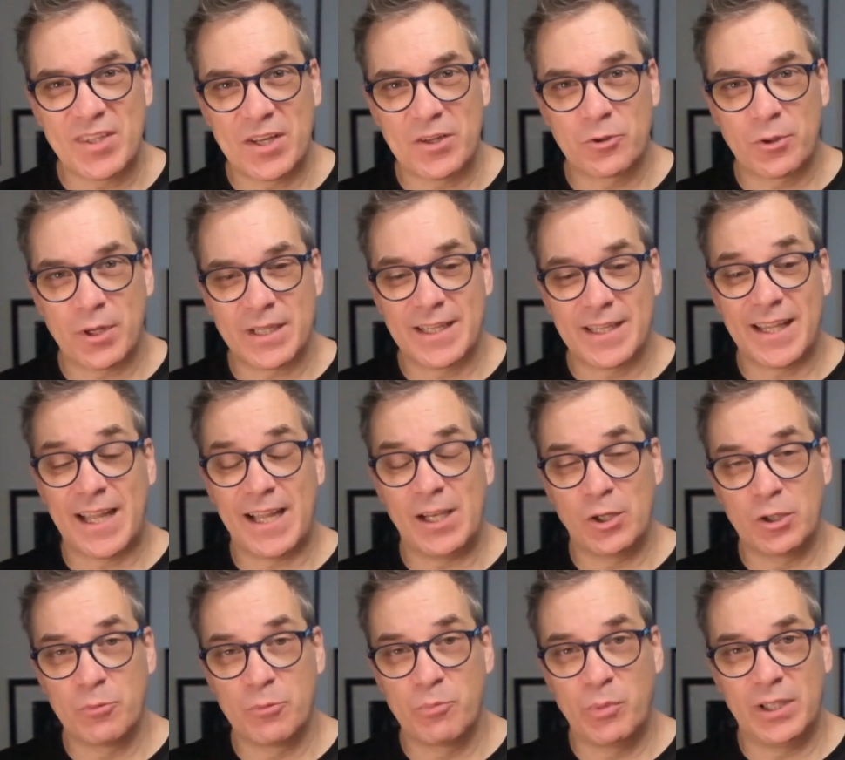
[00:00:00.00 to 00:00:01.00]
tricks that I
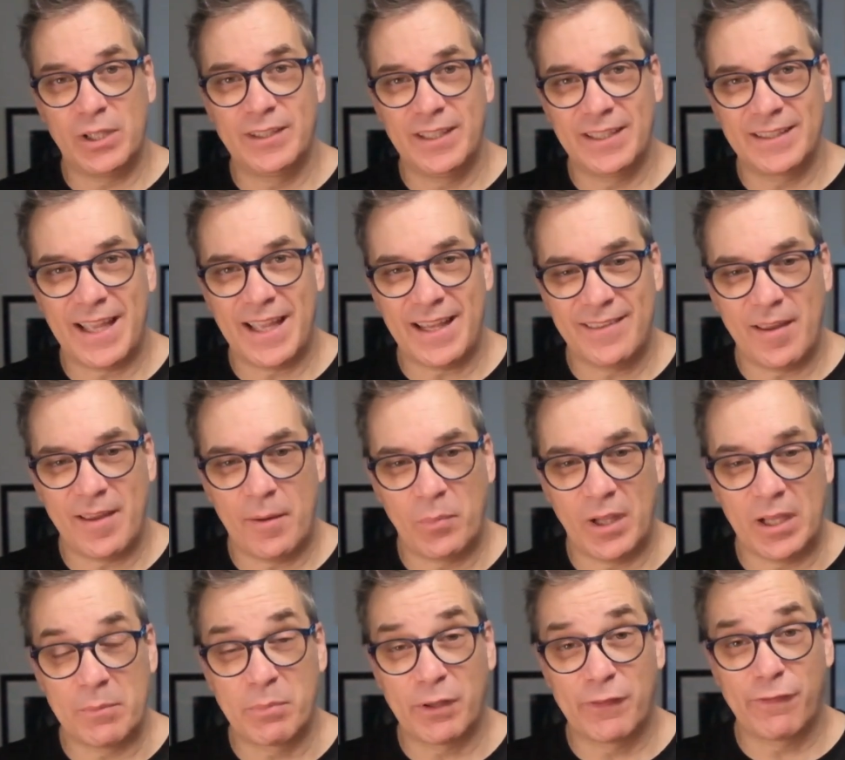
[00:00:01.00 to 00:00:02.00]
learned building that
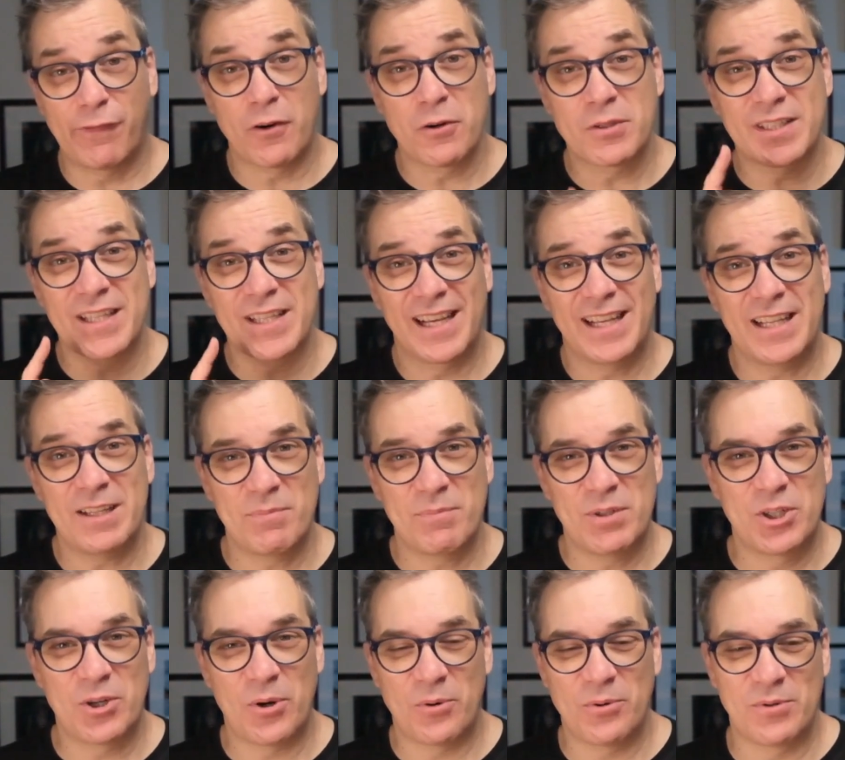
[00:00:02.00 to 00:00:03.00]
template. But first, let me
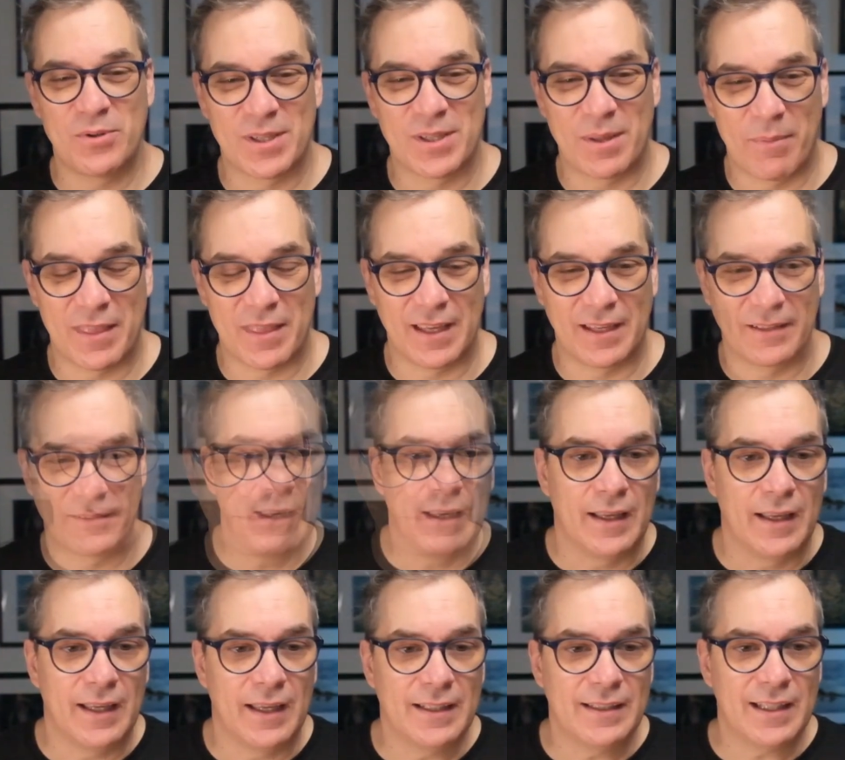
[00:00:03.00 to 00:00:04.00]
show you something.
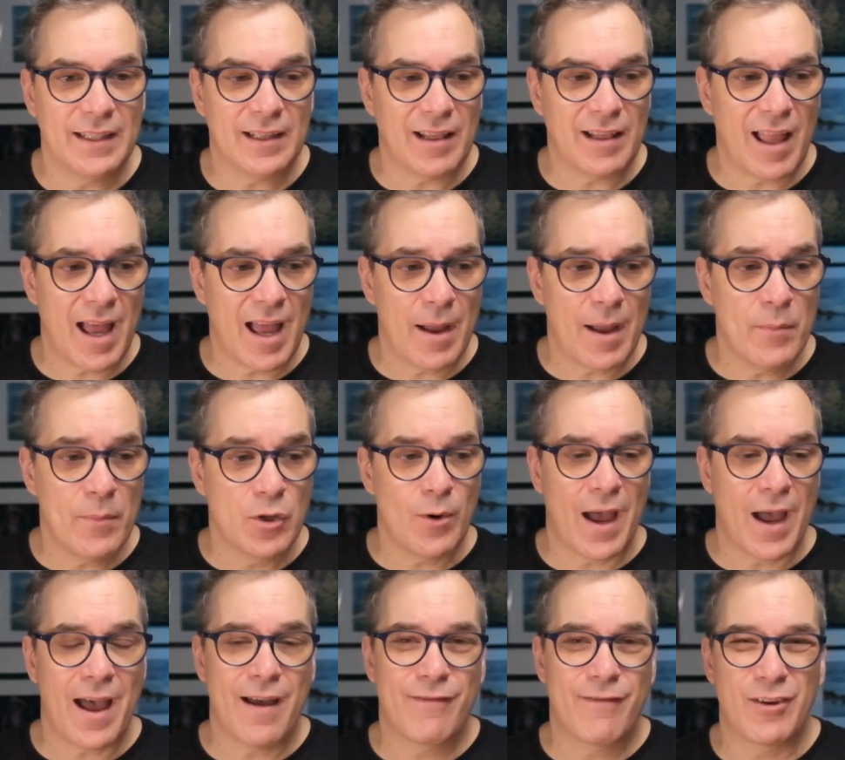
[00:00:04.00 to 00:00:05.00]
In GitLab, you
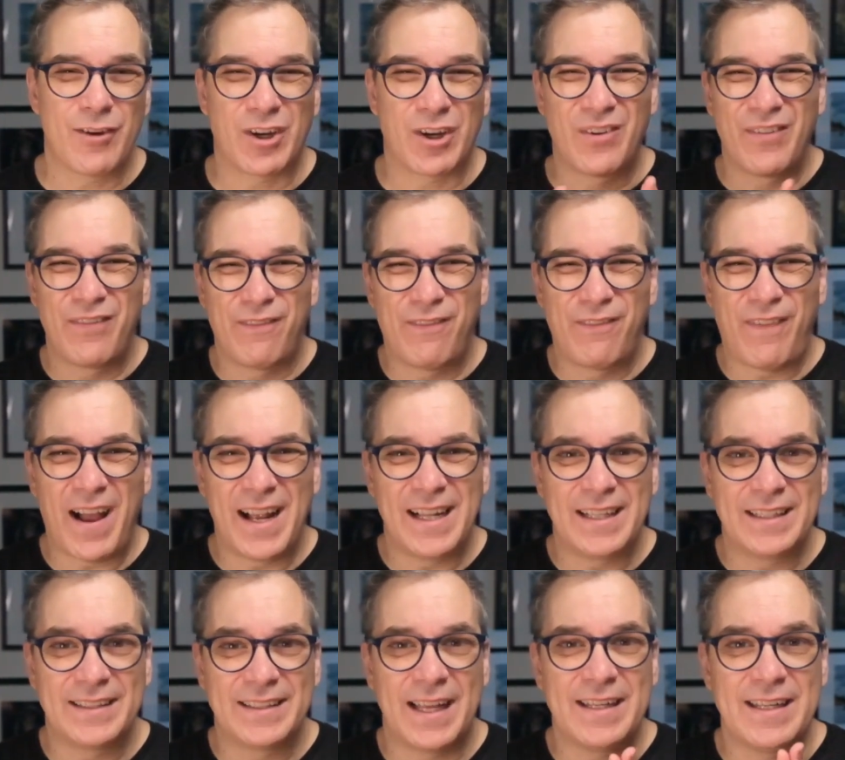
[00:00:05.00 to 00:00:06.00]
have a
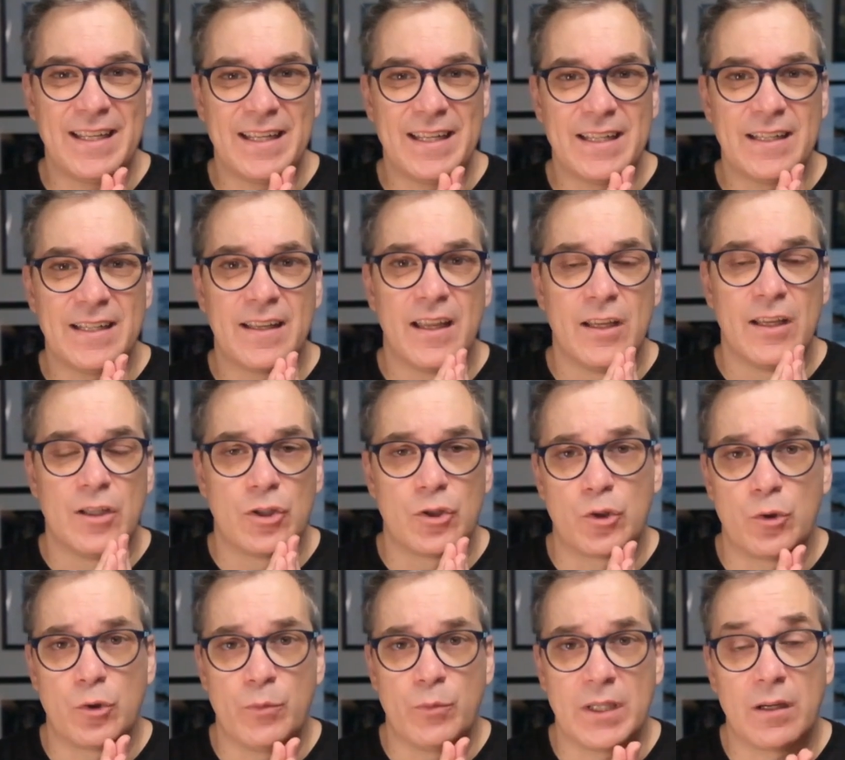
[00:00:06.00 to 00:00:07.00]
file that needs
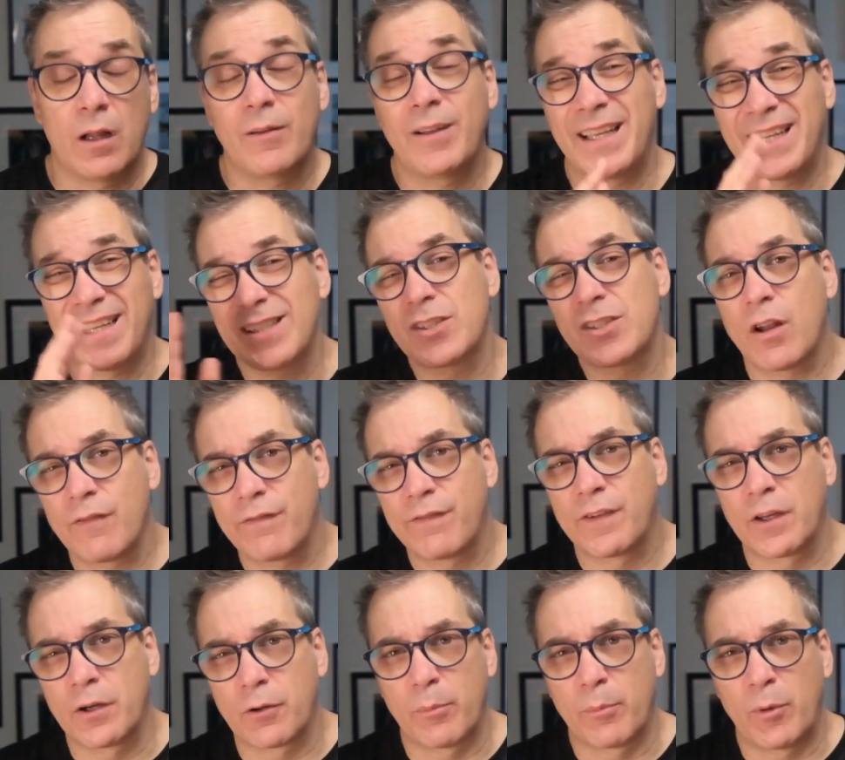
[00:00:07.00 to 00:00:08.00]
to be called, like it's
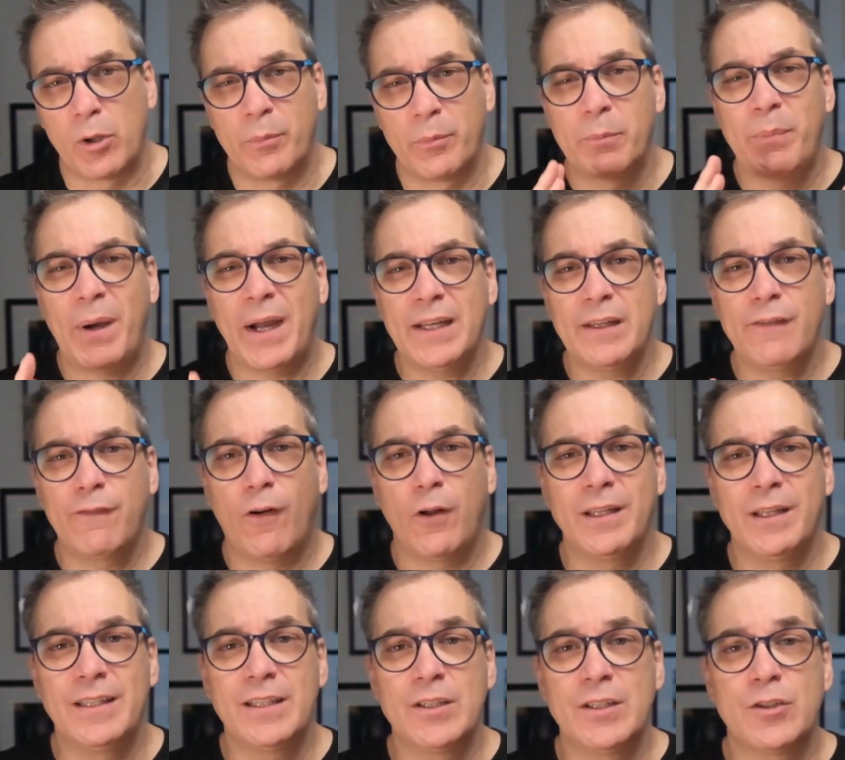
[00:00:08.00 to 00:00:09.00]
configurable, but by
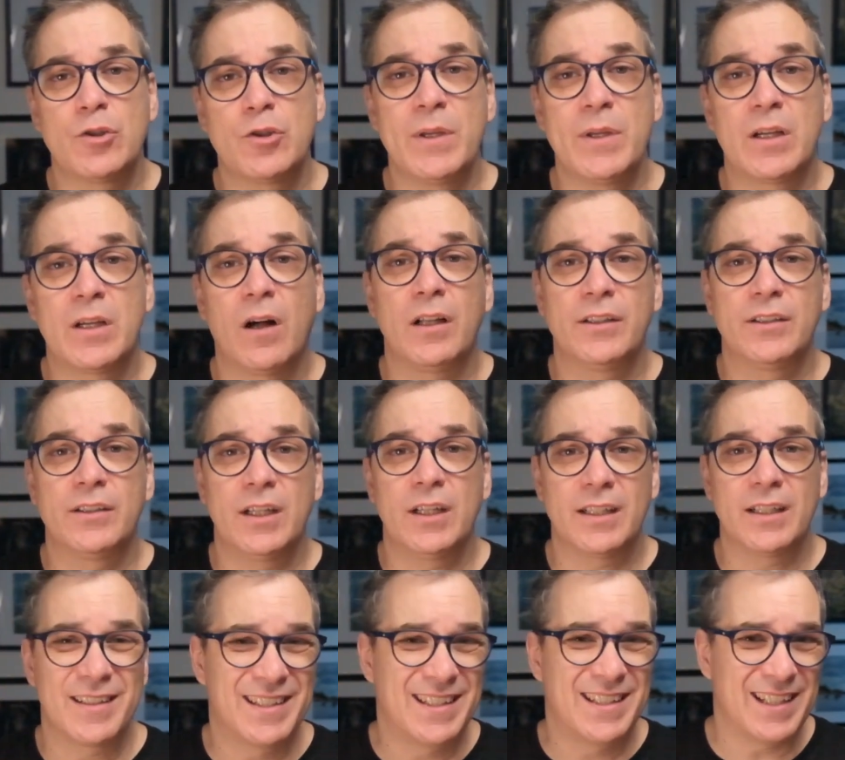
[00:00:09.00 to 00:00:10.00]
default it needs to be called
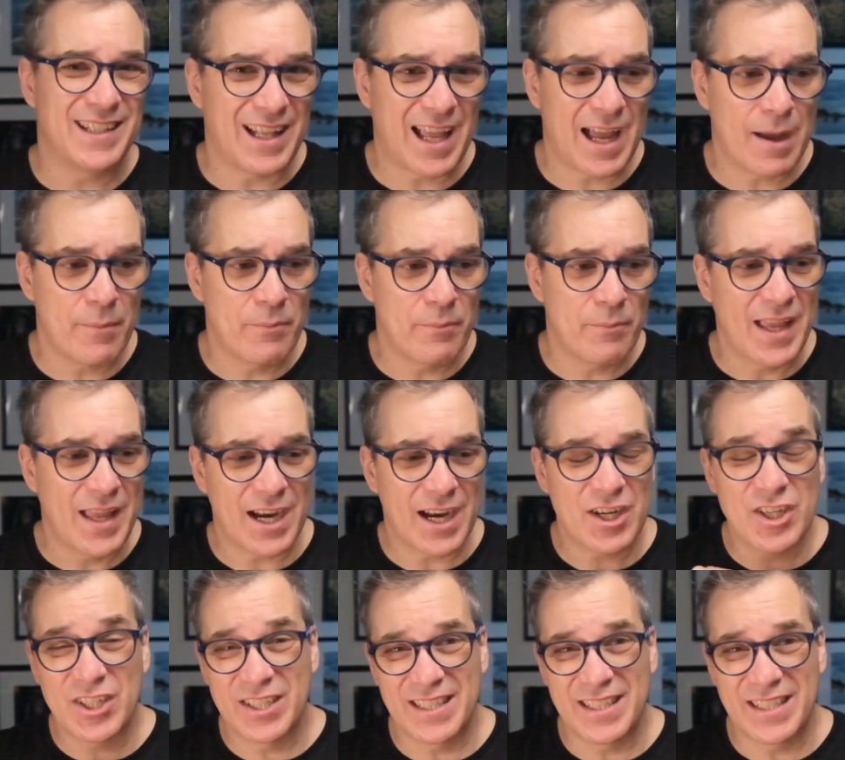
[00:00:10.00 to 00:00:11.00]

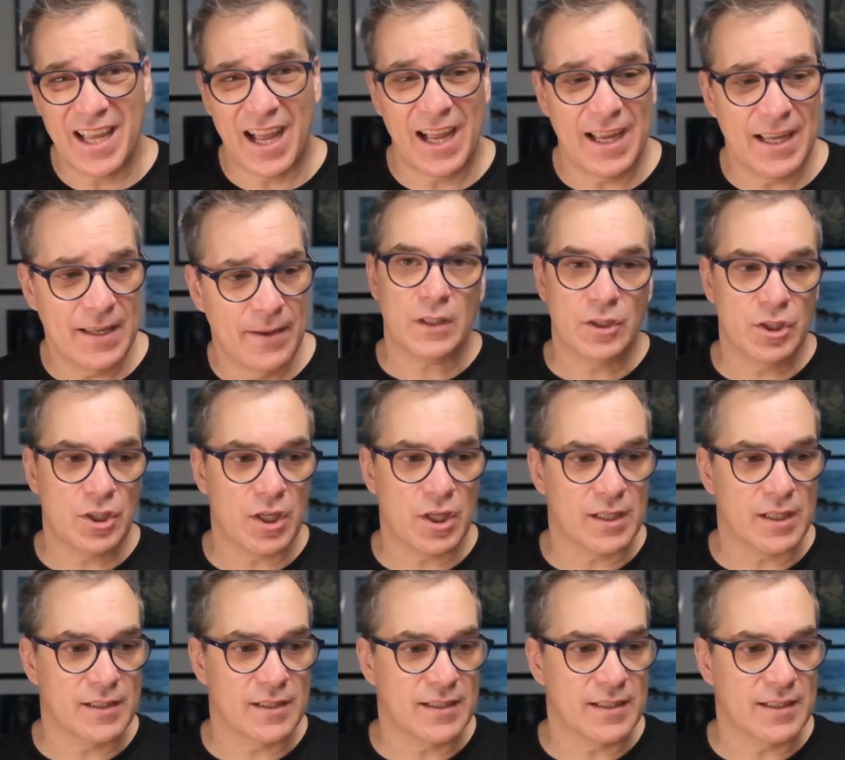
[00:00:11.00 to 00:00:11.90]
.gitlab-ci. Just